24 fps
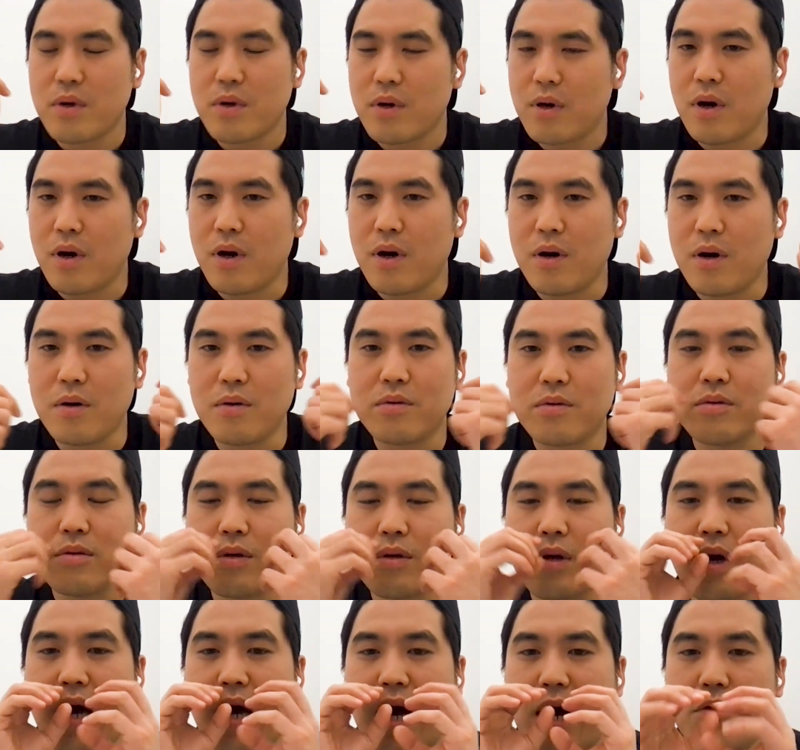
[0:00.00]
uh,
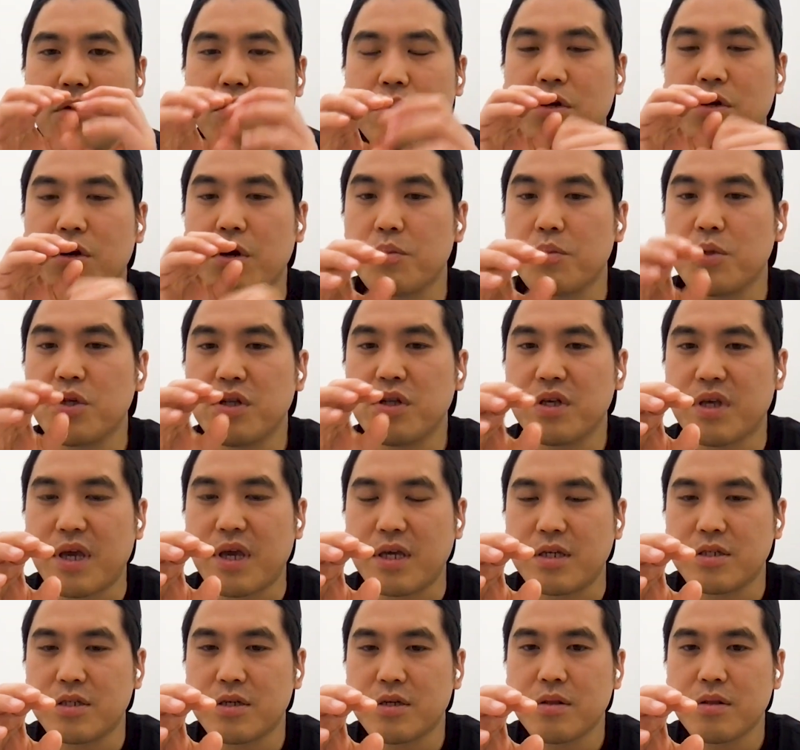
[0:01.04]
our
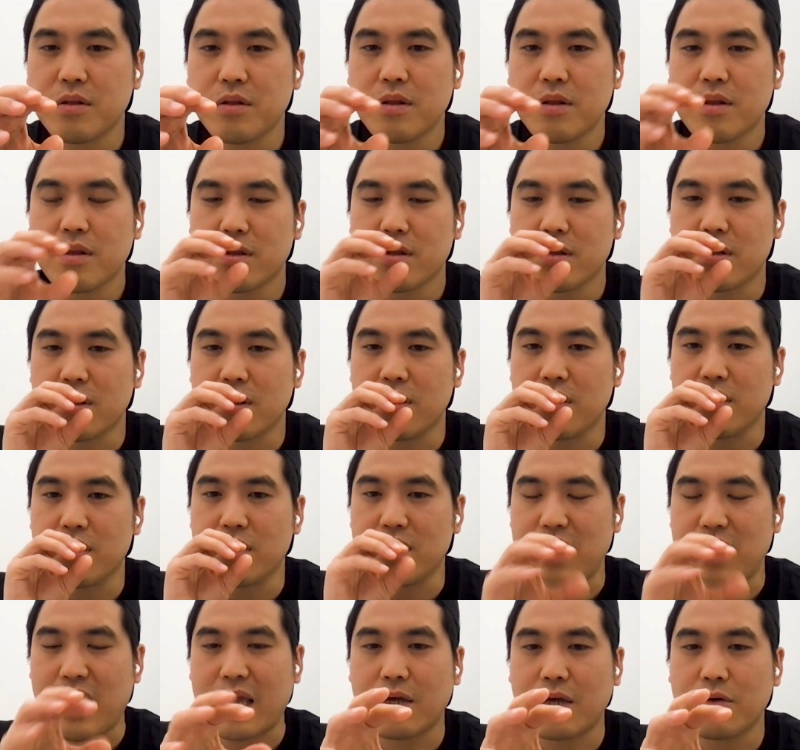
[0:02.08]
communication, the
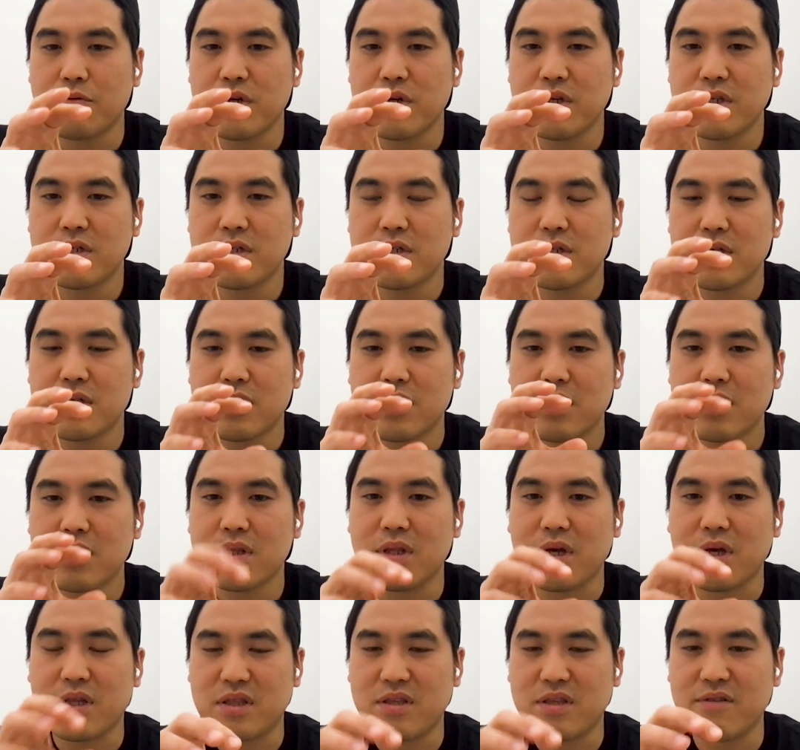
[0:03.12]
language,
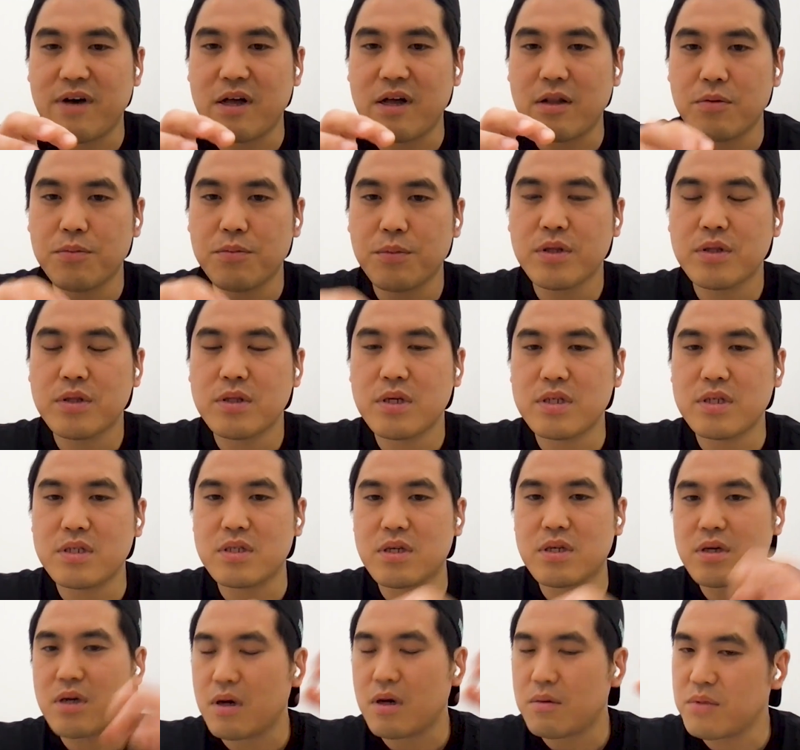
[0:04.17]
like development is uh,
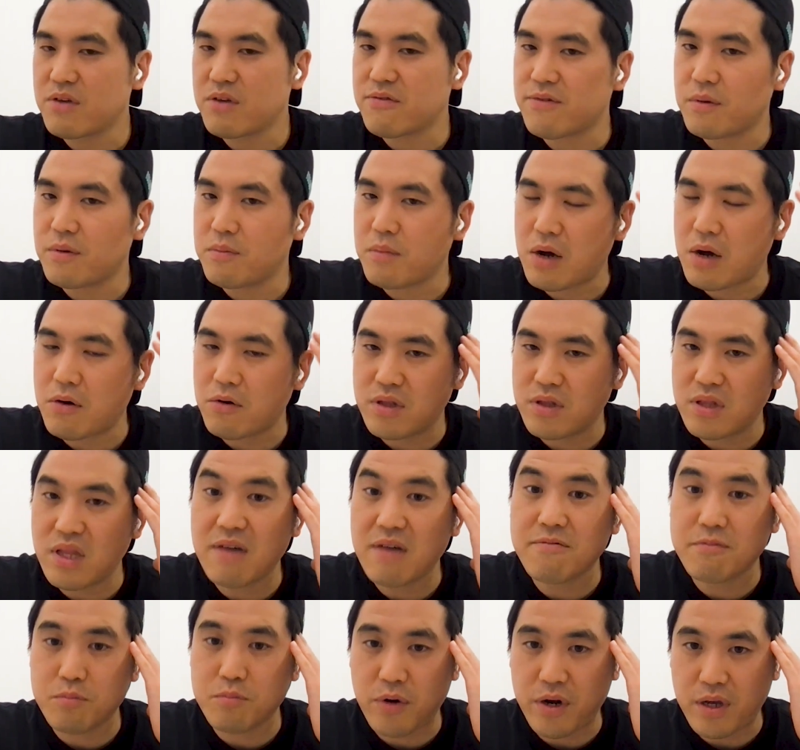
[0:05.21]
coming from our
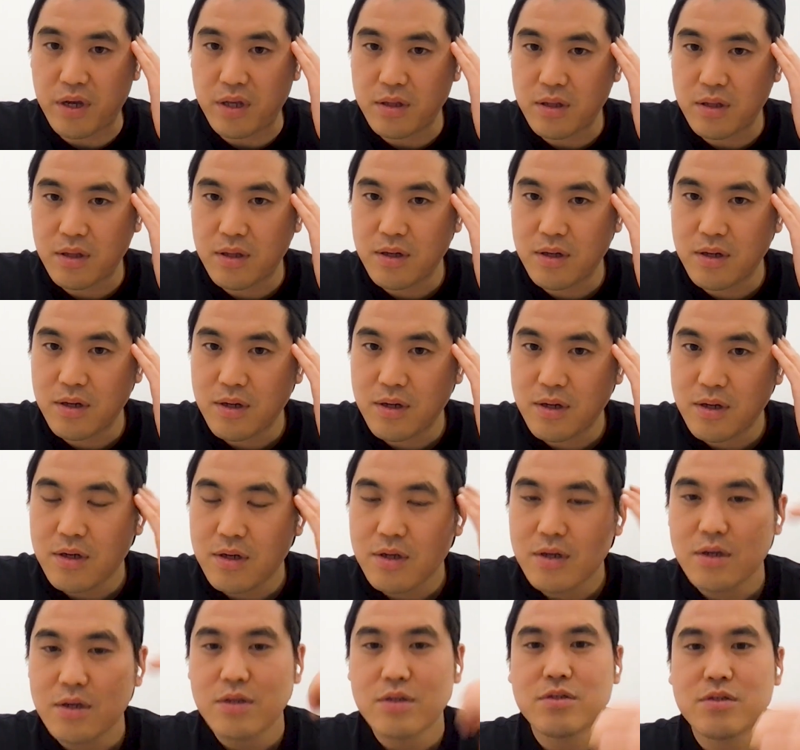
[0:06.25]
left brain.
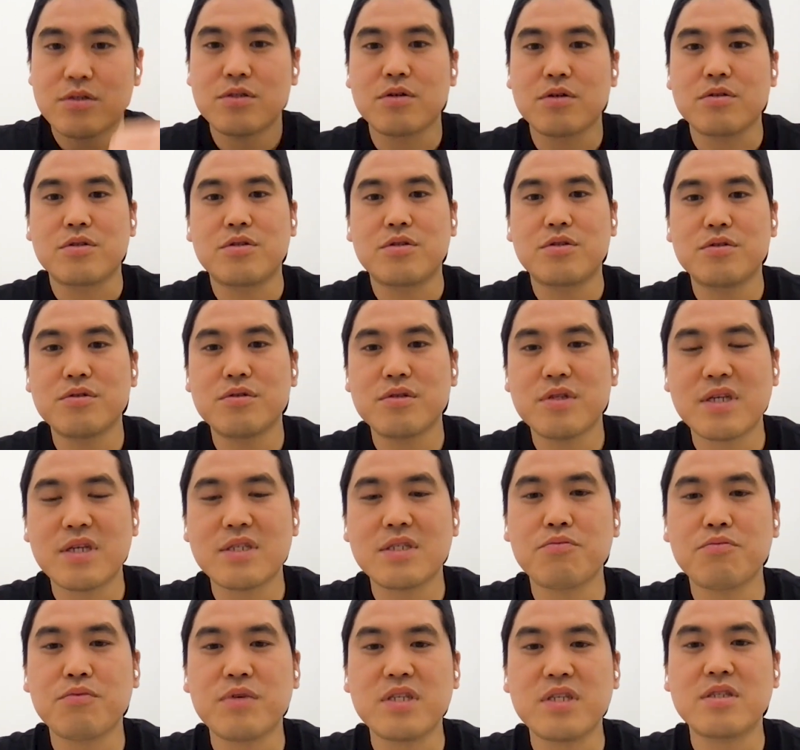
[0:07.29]
So soon
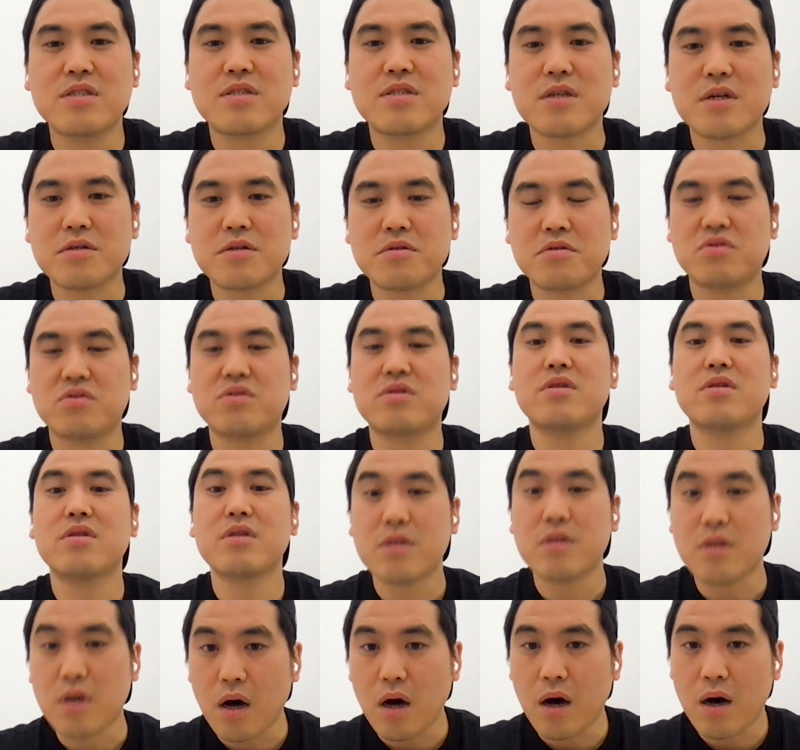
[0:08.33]
as we start
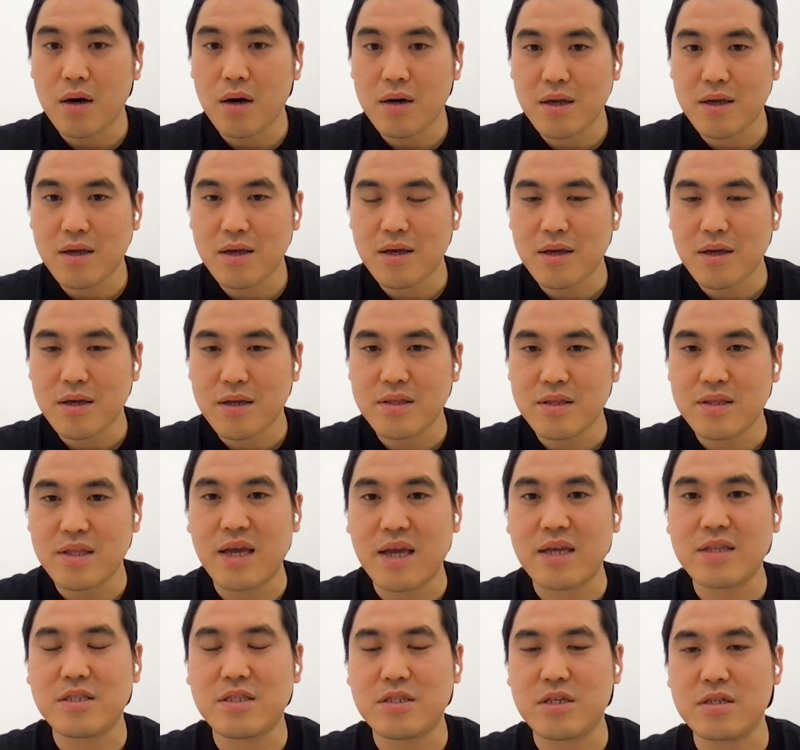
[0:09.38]
talk,
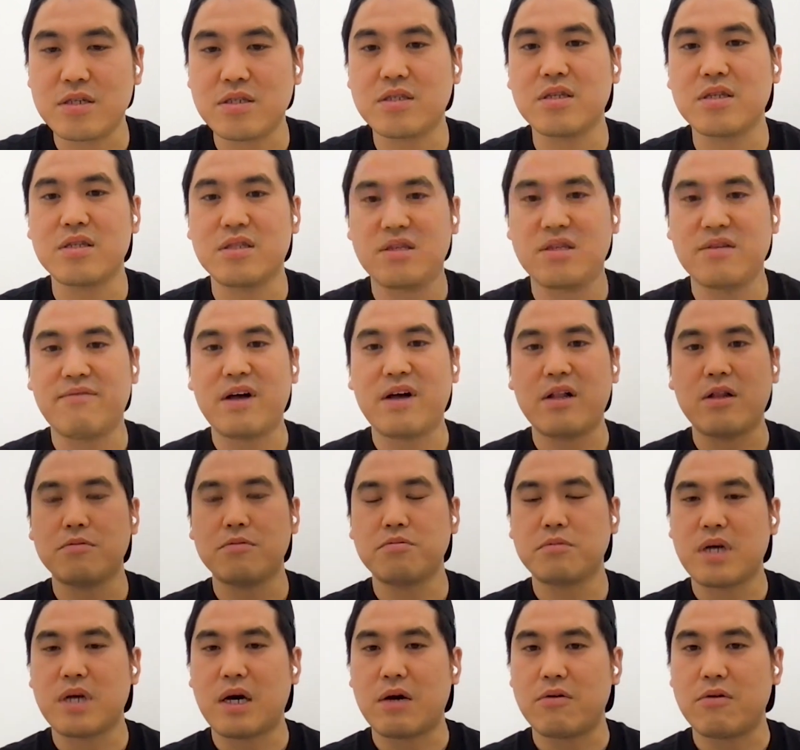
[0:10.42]
that just uh,
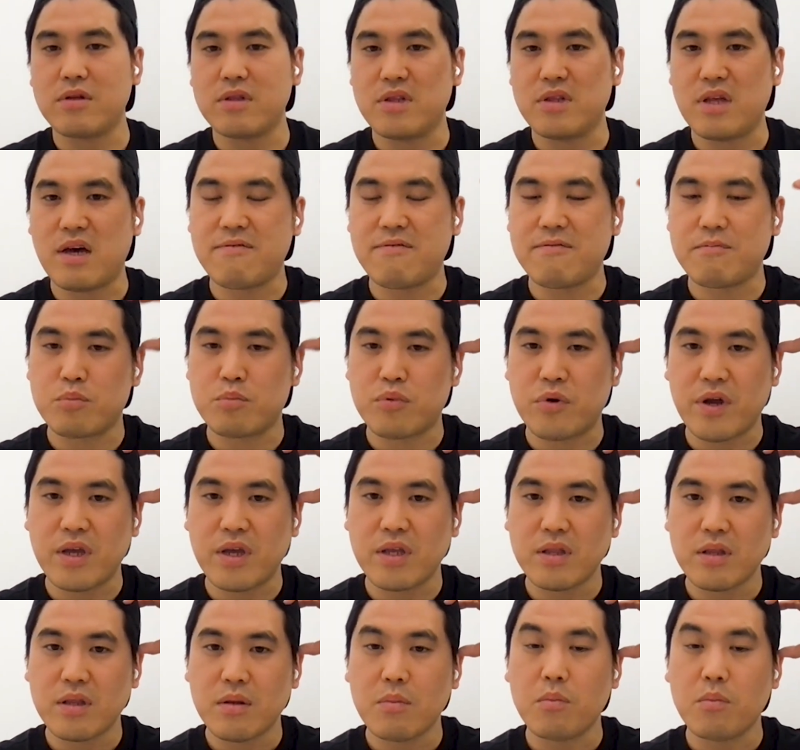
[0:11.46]
develops our left
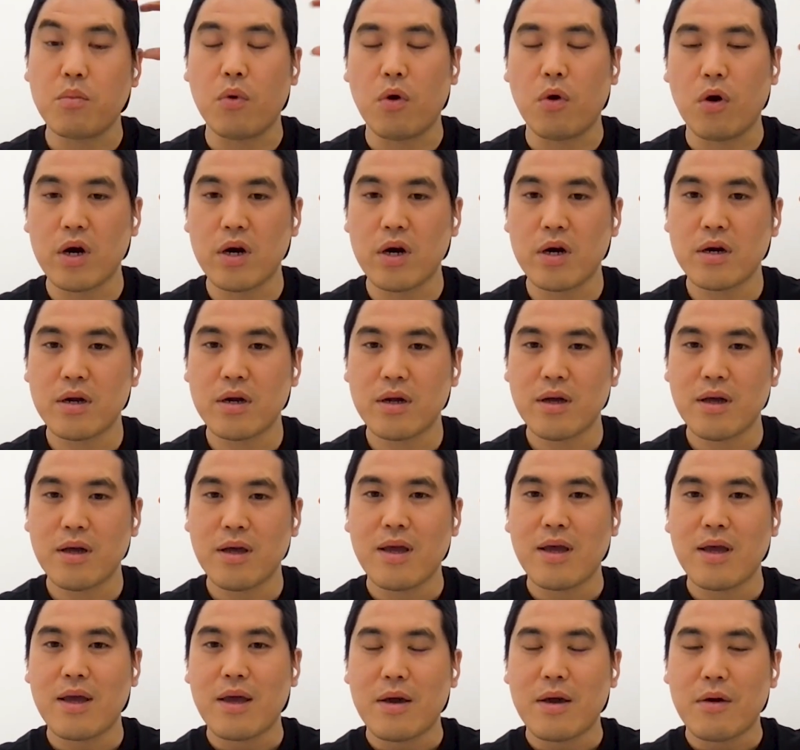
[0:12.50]
brain more,
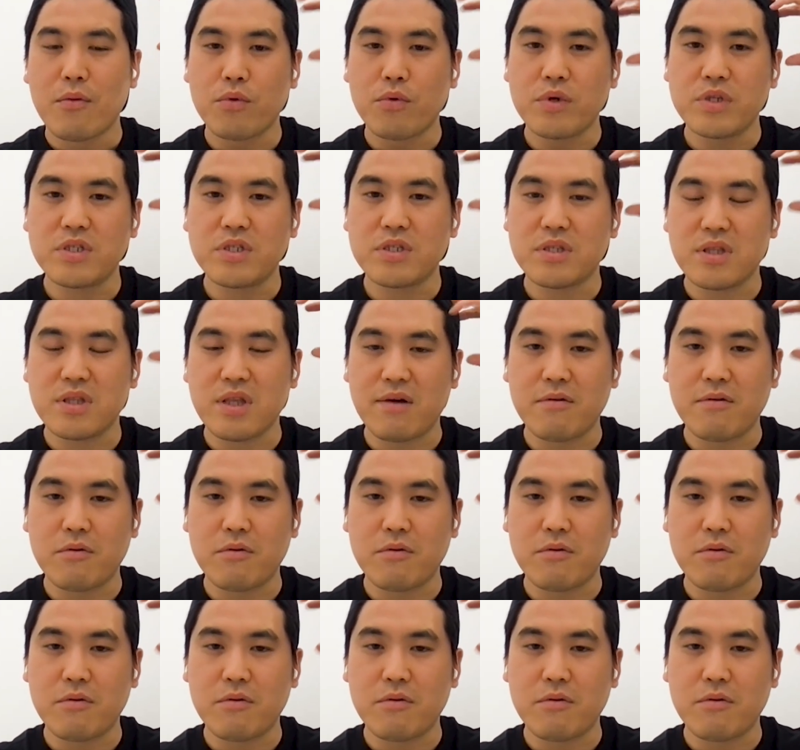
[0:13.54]
which le-